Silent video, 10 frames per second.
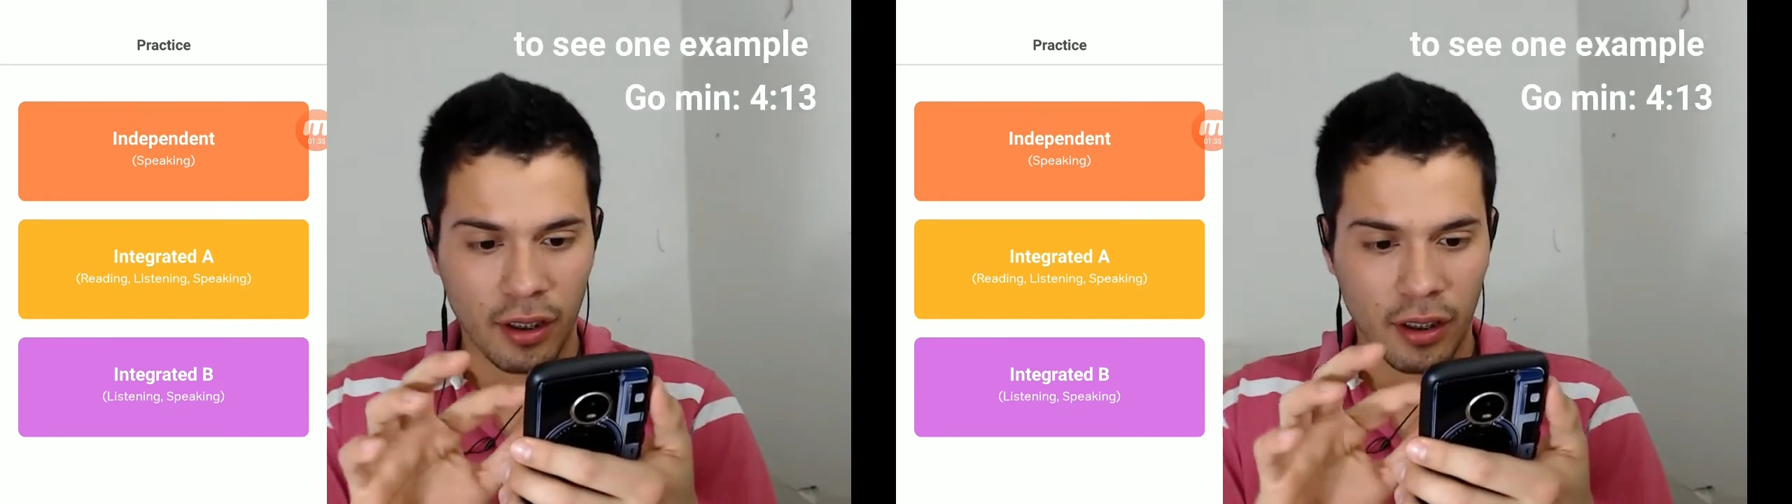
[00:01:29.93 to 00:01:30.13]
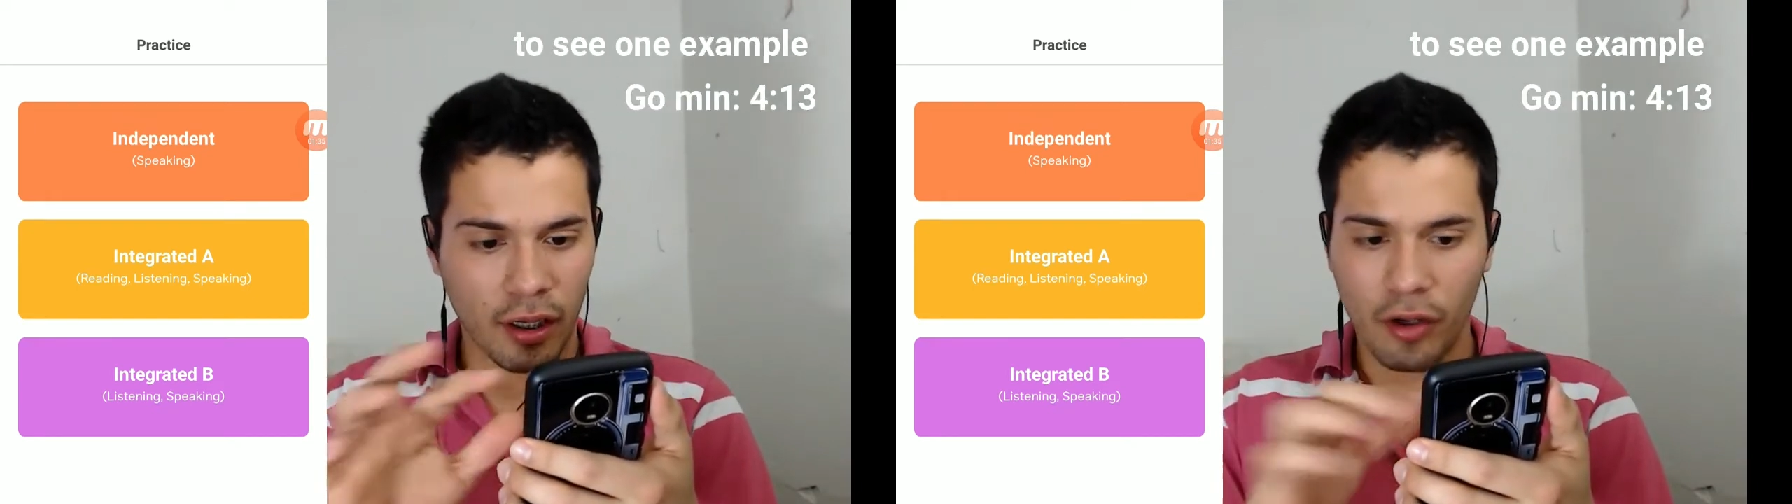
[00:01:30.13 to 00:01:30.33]

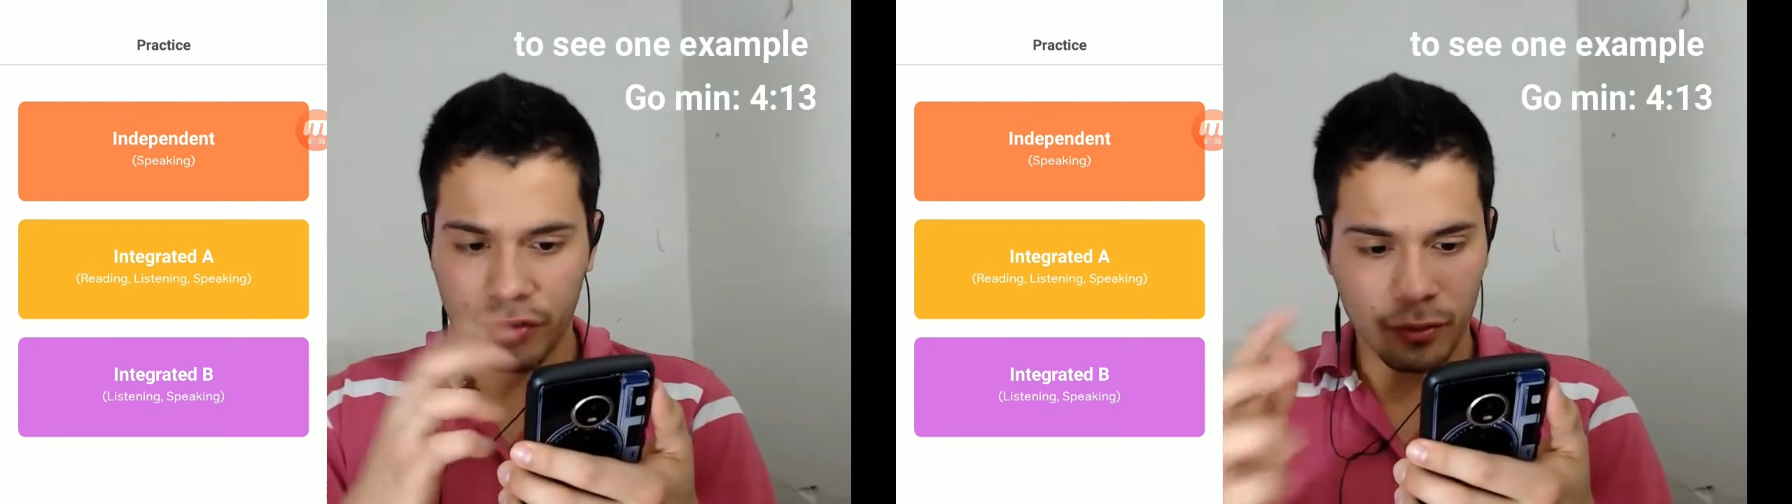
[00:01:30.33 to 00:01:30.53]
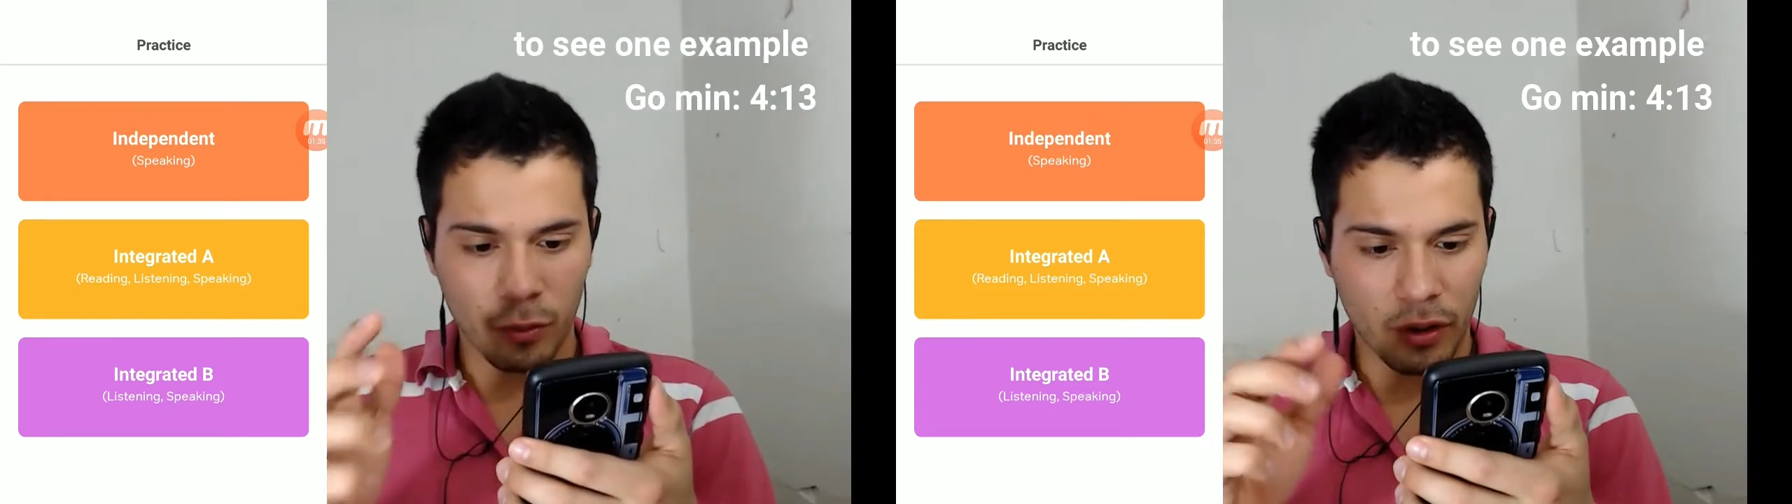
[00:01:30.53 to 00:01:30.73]
how it's the
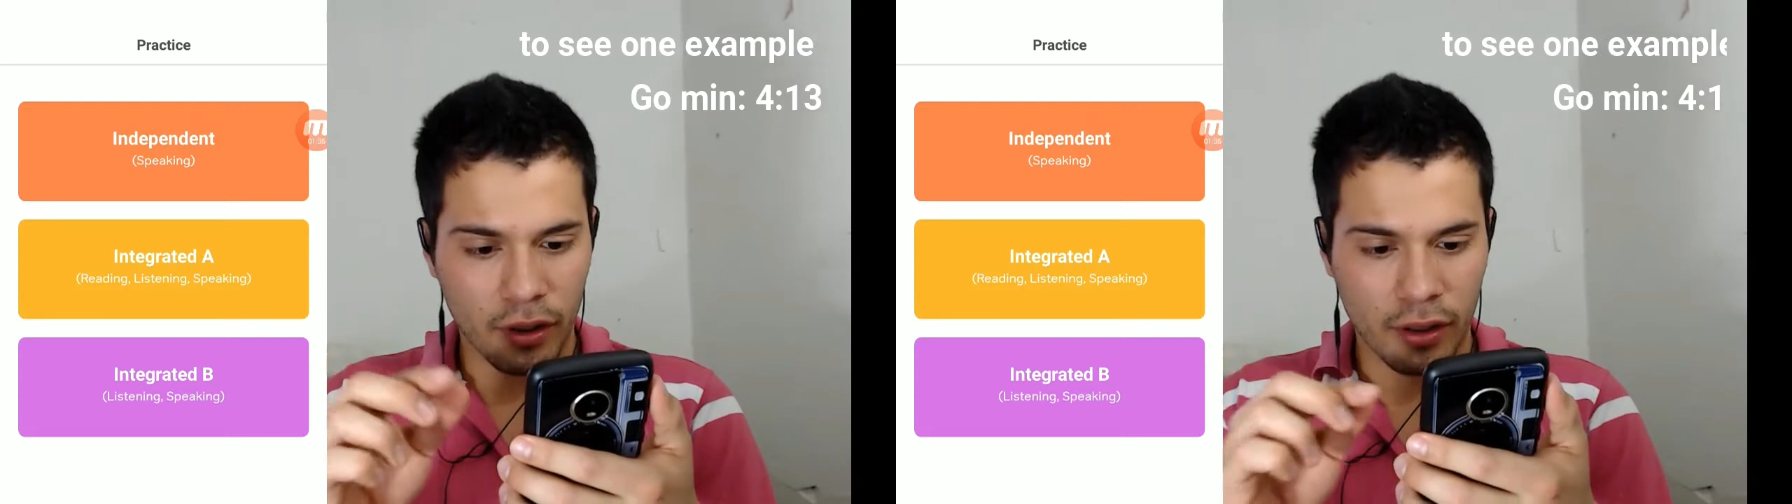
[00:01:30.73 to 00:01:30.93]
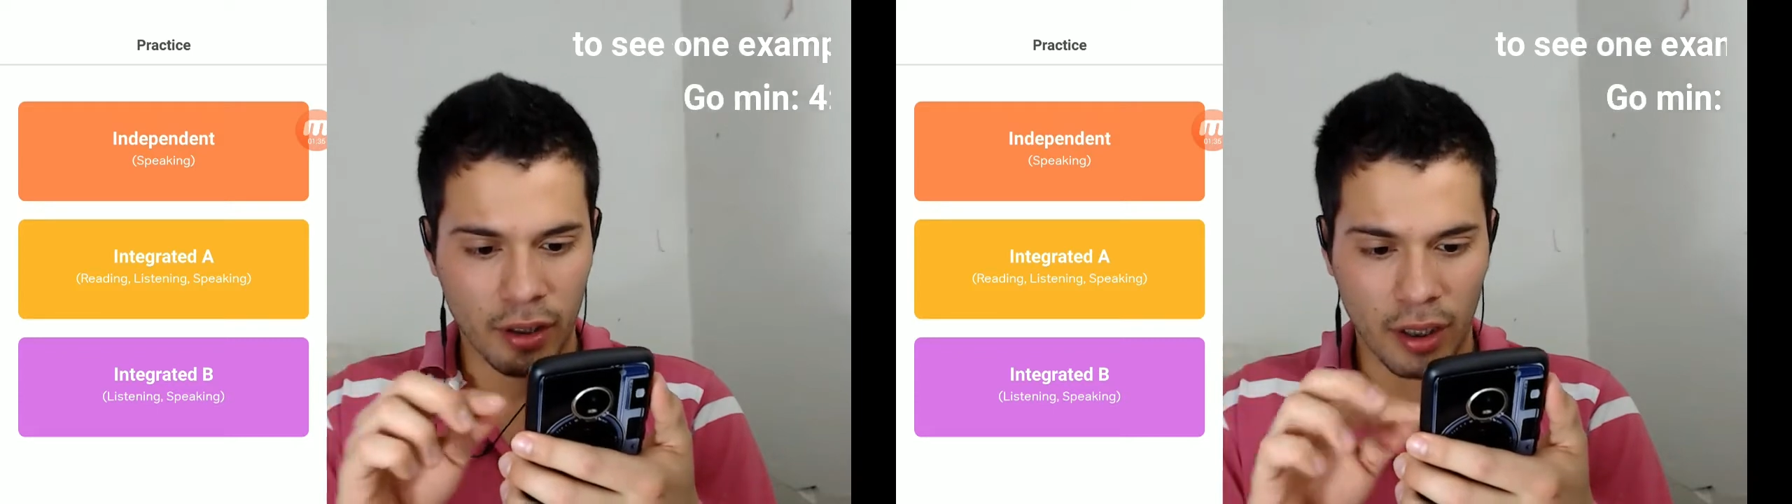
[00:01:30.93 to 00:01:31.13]

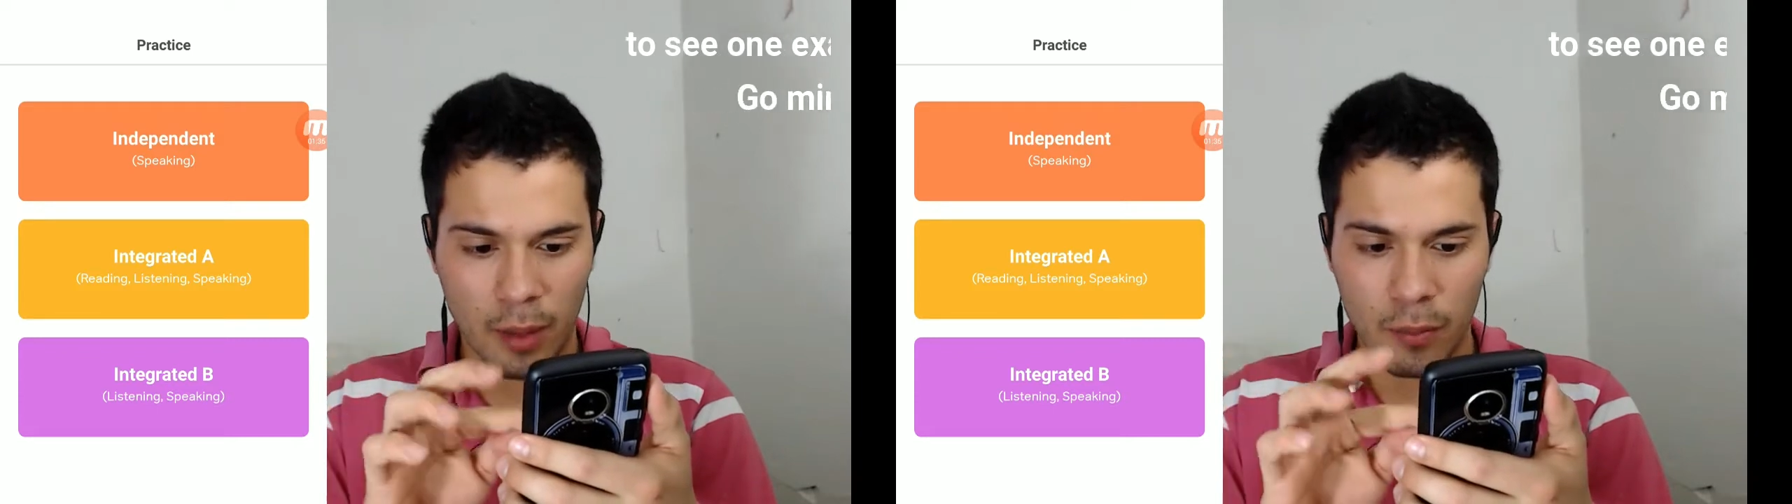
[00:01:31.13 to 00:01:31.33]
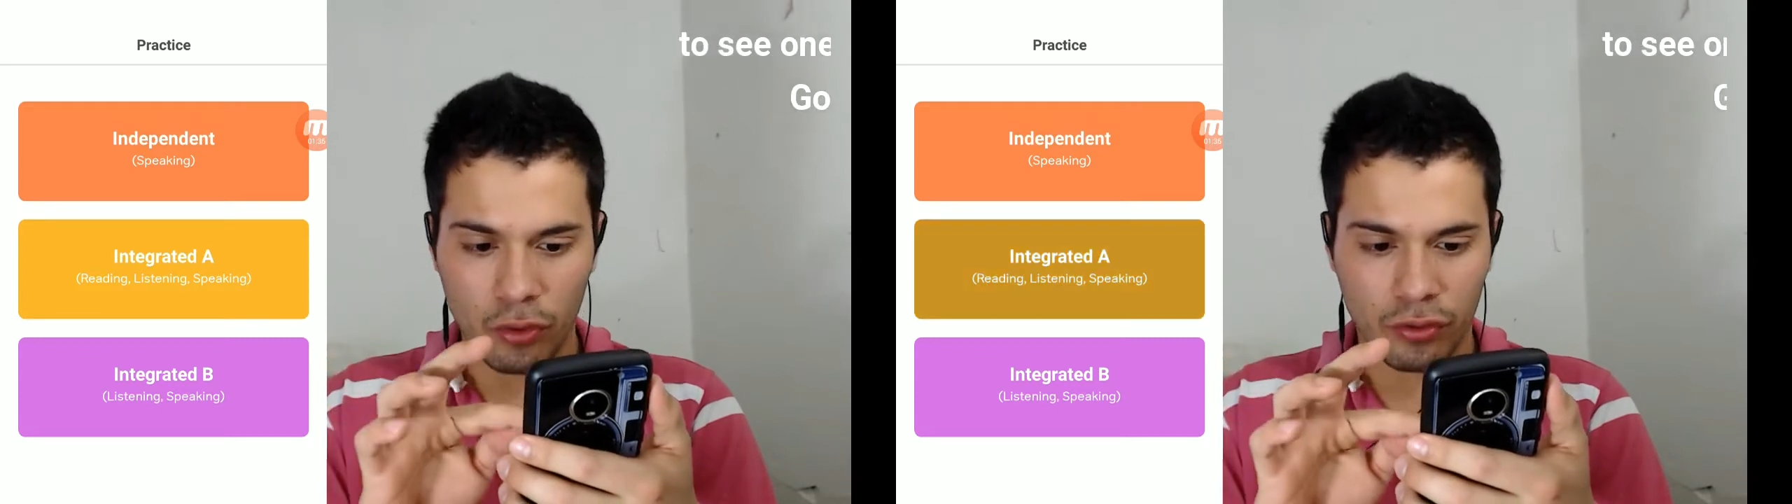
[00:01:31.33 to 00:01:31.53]
one. I'm
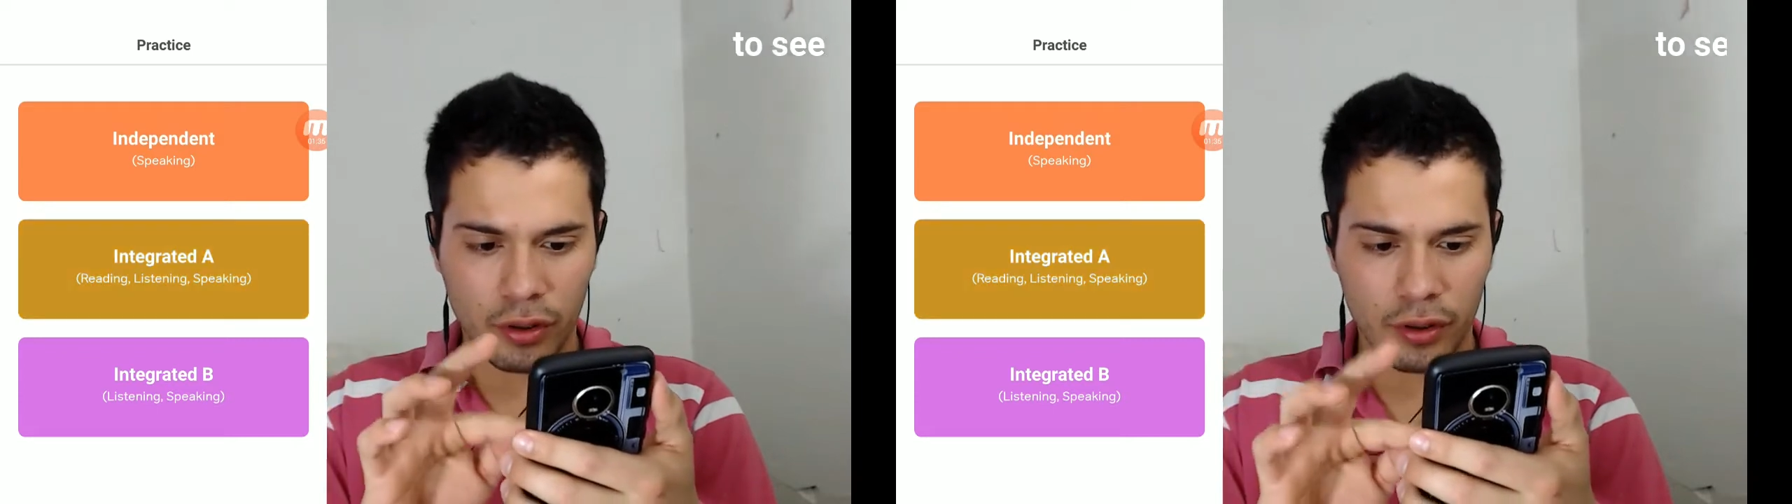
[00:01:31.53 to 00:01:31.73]
using